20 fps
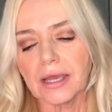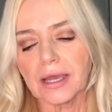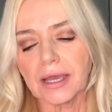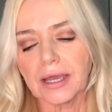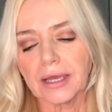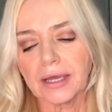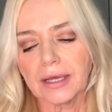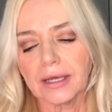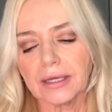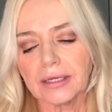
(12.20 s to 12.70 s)

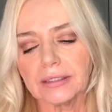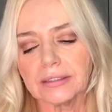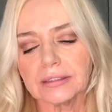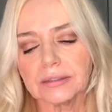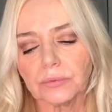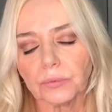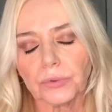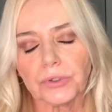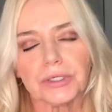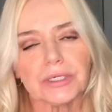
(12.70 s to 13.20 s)

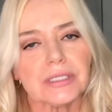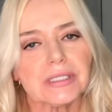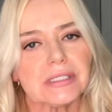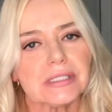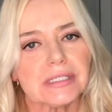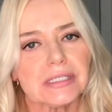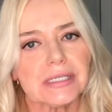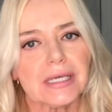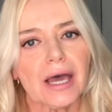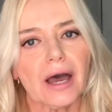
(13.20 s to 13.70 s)
and we're going to
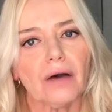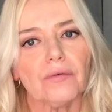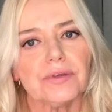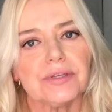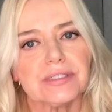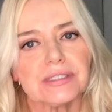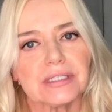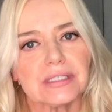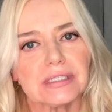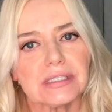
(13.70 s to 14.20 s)
see how
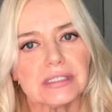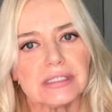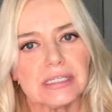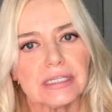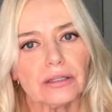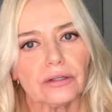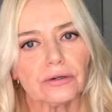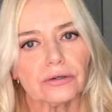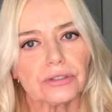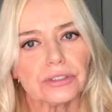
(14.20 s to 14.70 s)
these
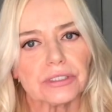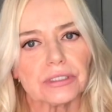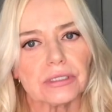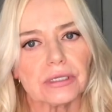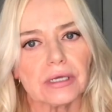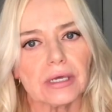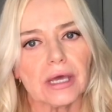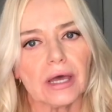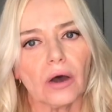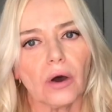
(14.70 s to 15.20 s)
concealers
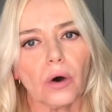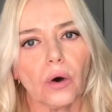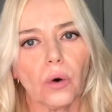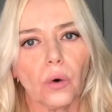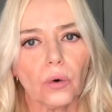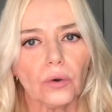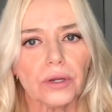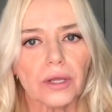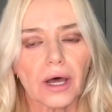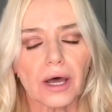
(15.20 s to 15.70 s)

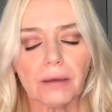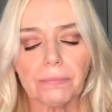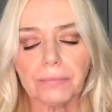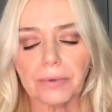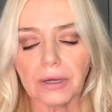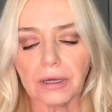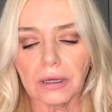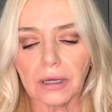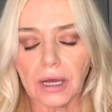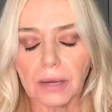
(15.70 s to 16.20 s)
hold
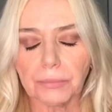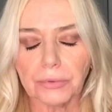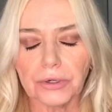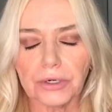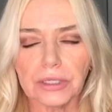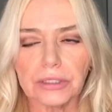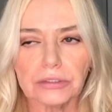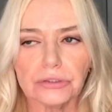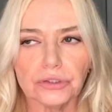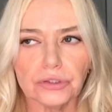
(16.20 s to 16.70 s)
up. I'm
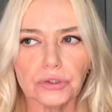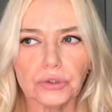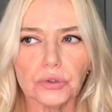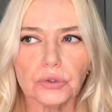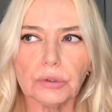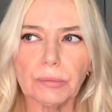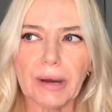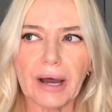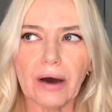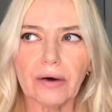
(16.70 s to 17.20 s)
going to
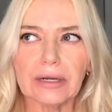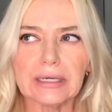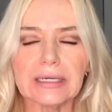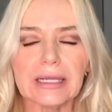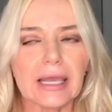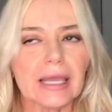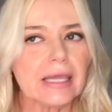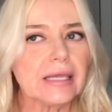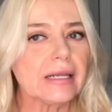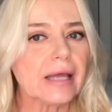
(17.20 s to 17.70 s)
do about an
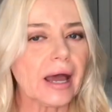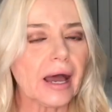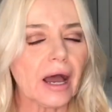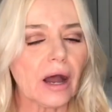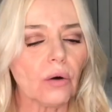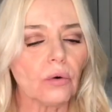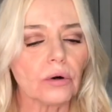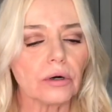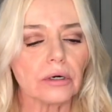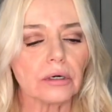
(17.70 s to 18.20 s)

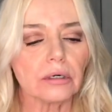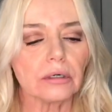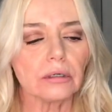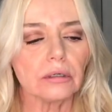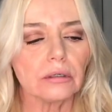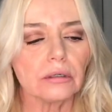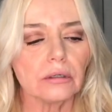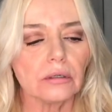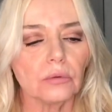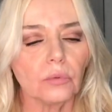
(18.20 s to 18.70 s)

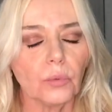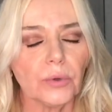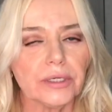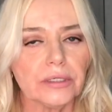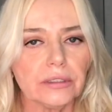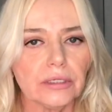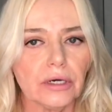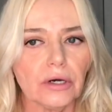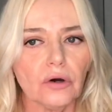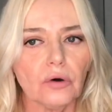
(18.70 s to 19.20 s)
8-hour
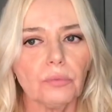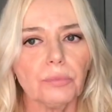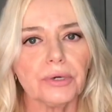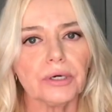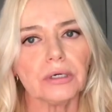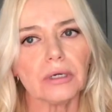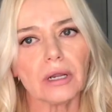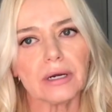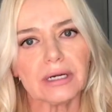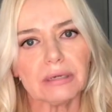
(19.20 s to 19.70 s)
window,
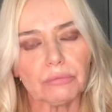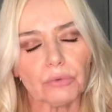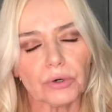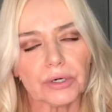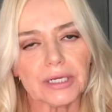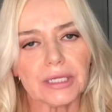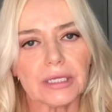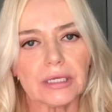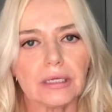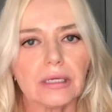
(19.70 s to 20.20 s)
put it on in the
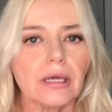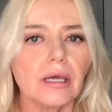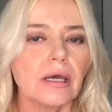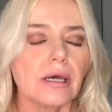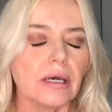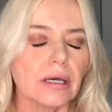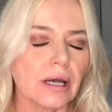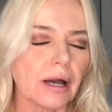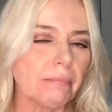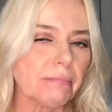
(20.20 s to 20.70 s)
morning,
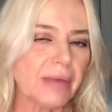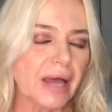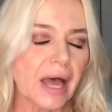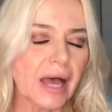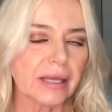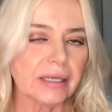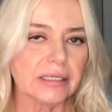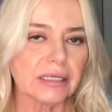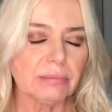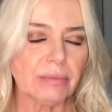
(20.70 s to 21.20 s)
come
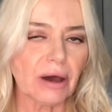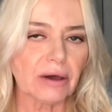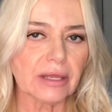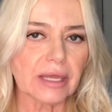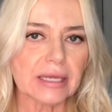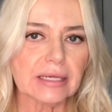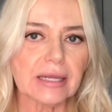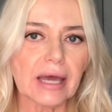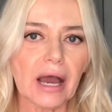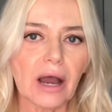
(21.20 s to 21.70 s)
back in about
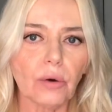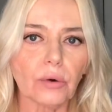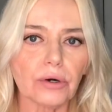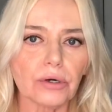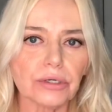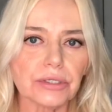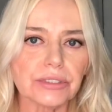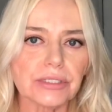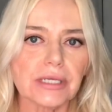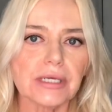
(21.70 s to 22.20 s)
8
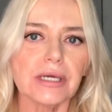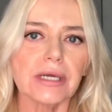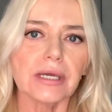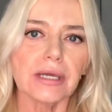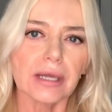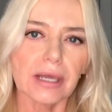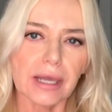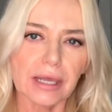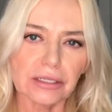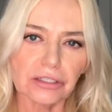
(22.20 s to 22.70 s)
hours,
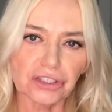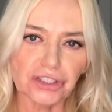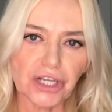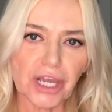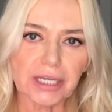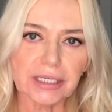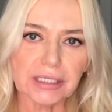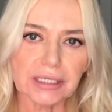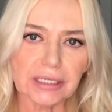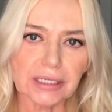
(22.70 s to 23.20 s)
and
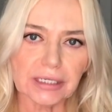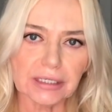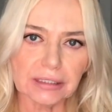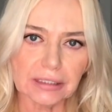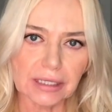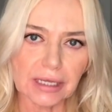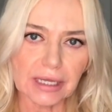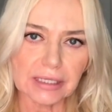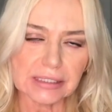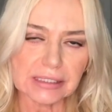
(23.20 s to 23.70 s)
check
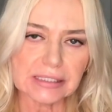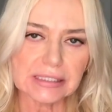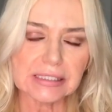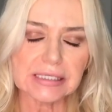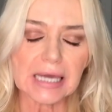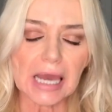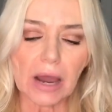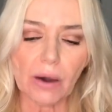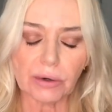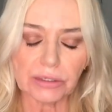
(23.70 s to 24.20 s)
in and
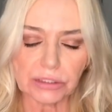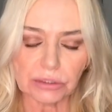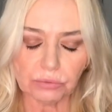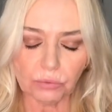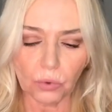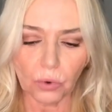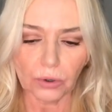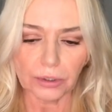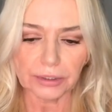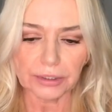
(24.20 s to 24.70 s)
see how it's
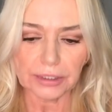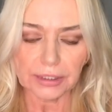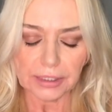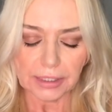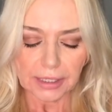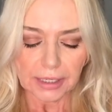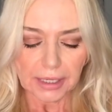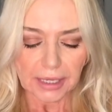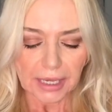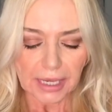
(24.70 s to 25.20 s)
worn.
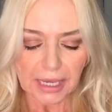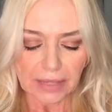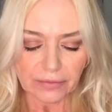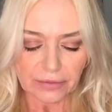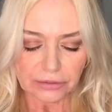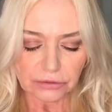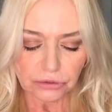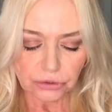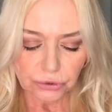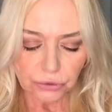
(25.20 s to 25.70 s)
And
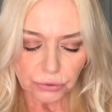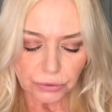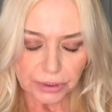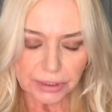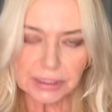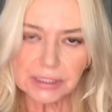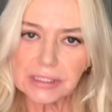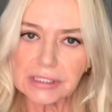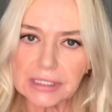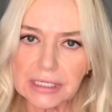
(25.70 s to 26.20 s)
the two
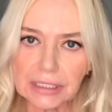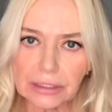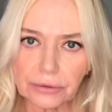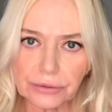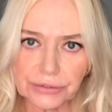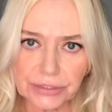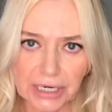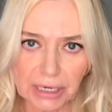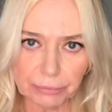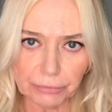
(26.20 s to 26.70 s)

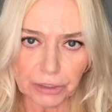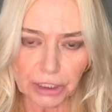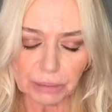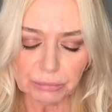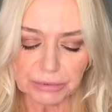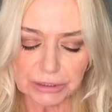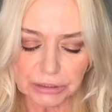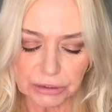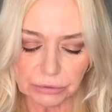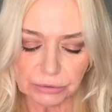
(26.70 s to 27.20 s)
concealers that I'm going to
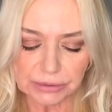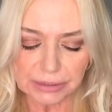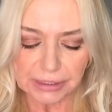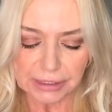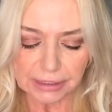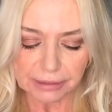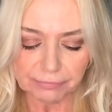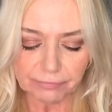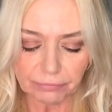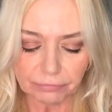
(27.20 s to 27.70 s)
be
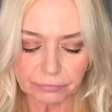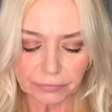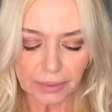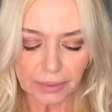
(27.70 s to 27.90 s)
using